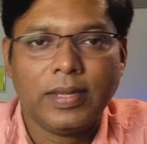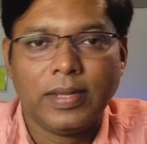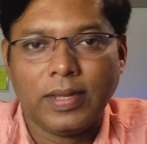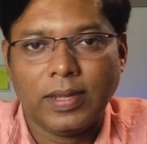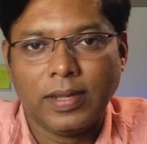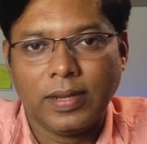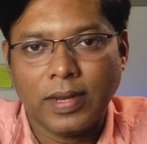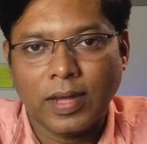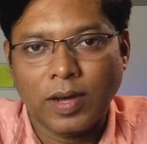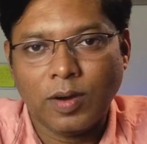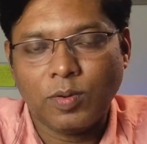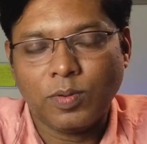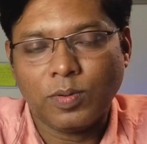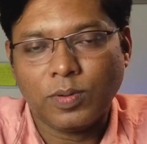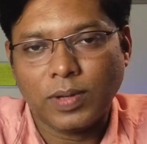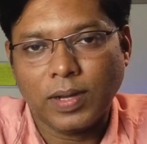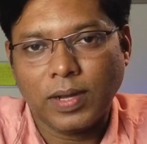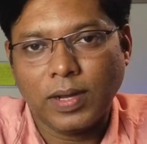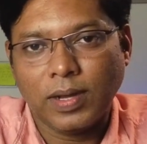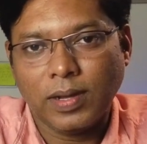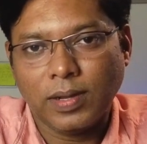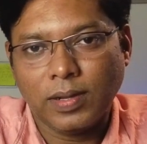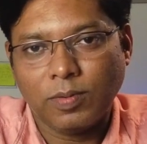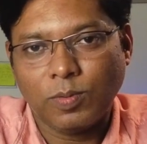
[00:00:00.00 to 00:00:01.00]

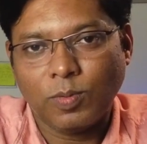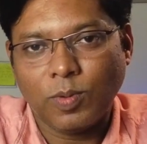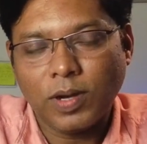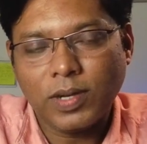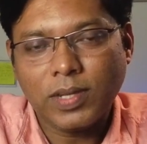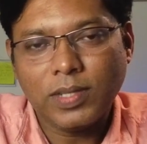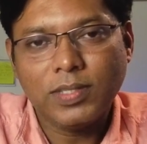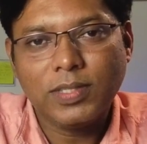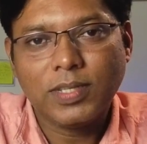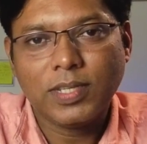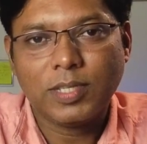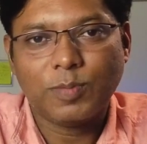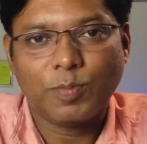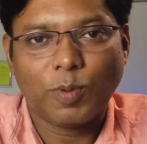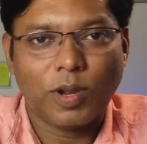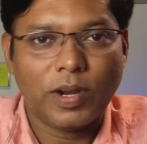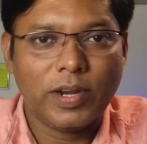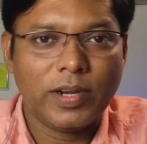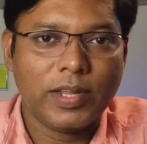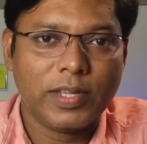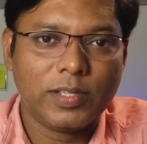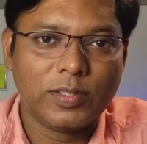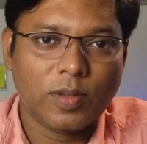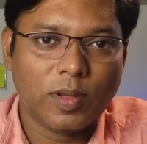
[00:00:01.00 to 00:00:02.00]
Now, what is this
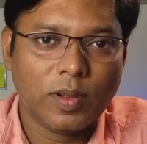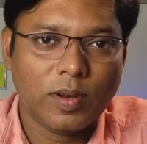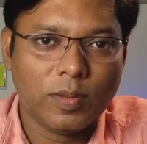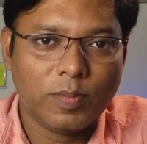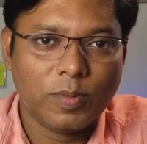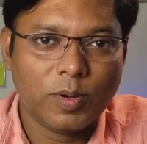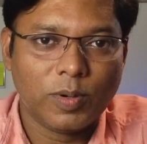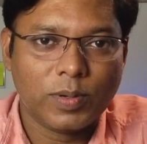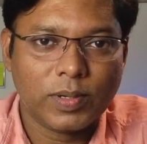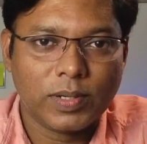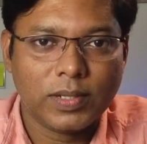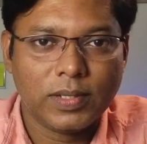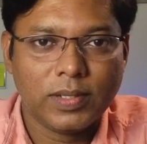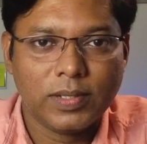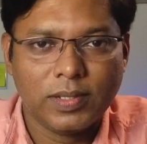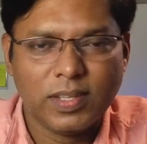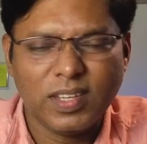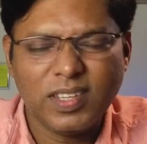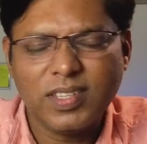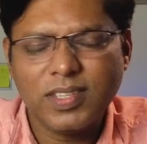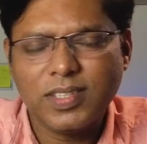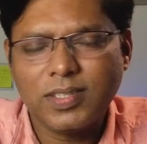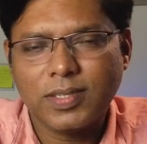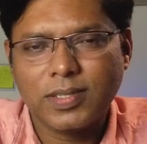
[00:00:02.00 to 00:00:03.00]
politics all about?
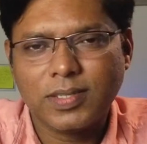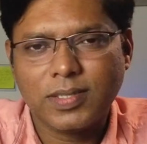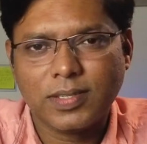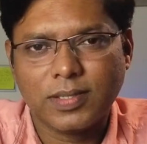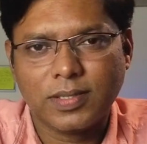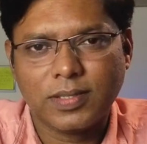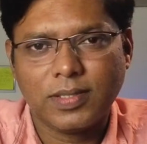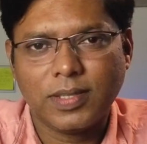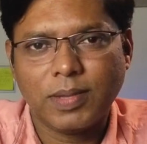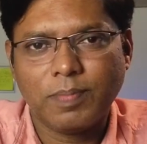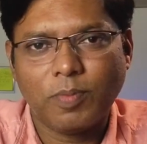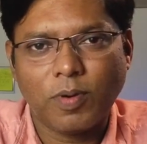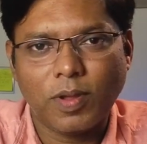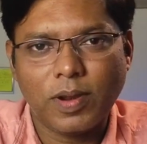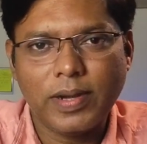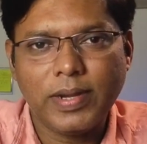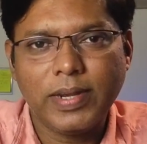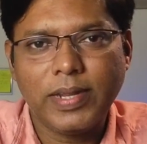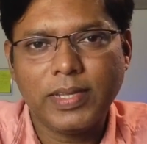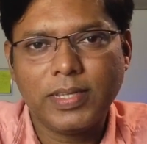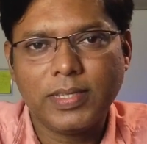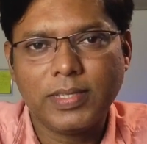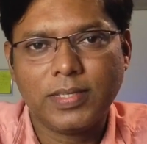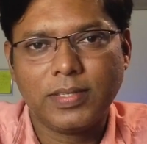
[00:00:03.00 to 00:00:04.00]
This is the
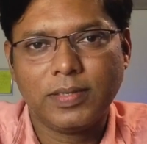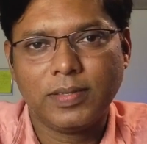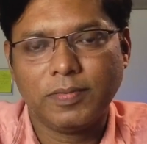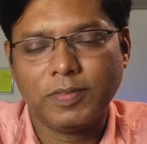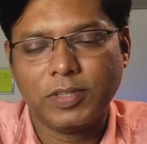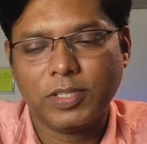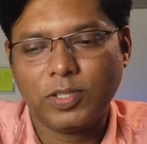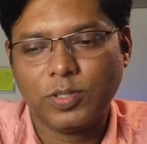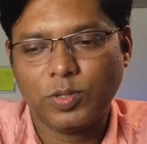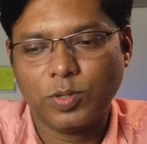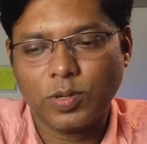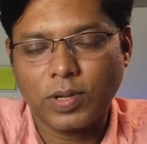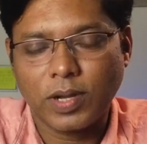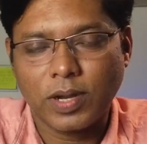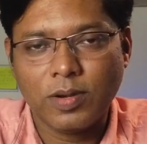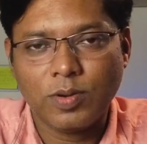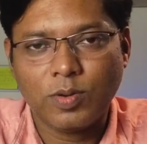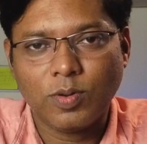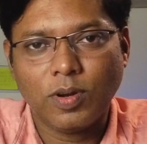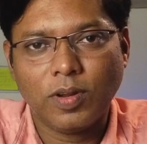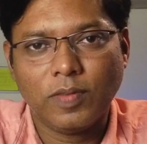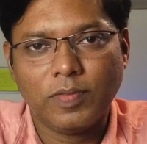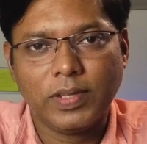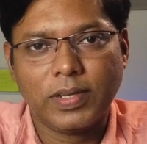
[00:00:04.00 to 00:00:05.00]
politics which took
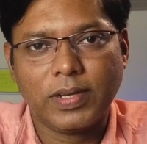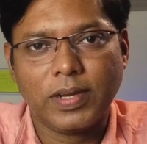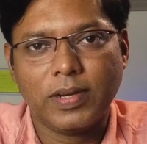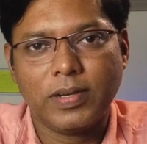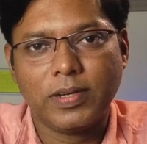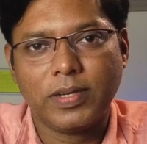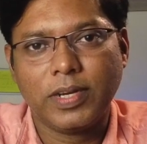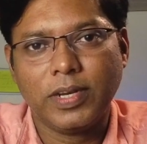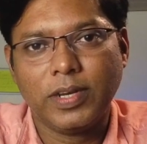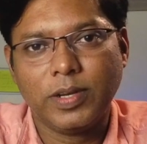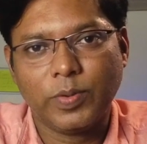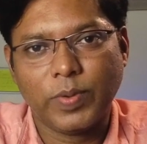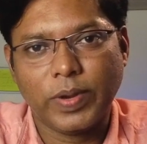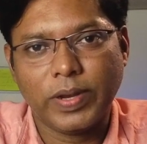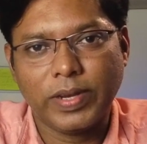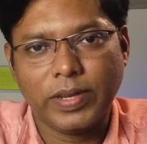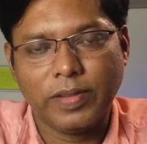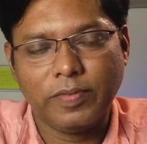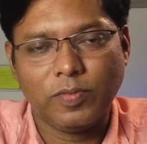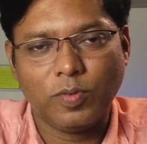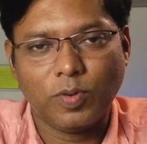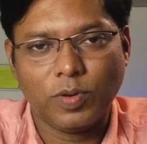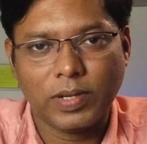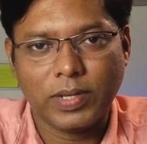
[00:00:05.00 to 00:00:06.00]
control of the country in
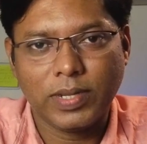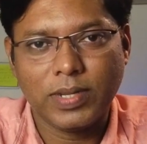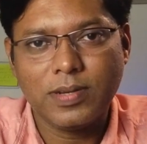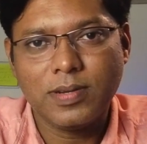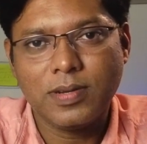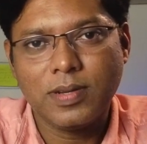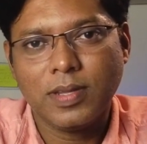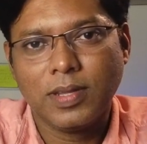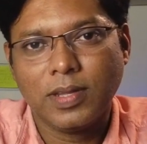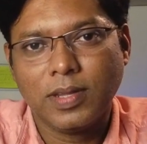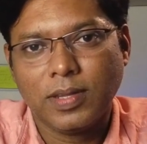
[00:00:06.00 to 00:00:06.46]
2014.